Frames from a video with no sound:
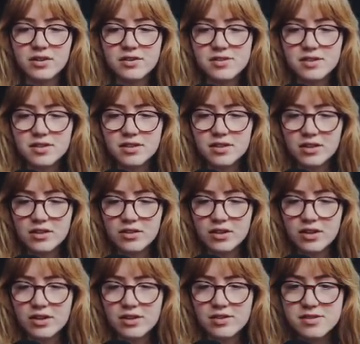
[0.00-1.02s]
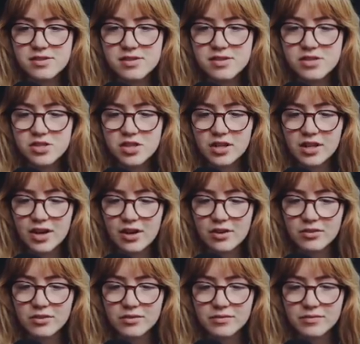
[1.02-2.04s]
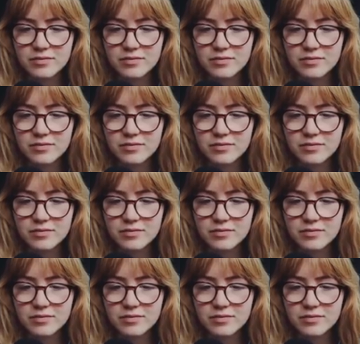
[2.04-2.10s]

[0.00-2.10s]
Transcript: let's look at the ingredients. Let's check it out.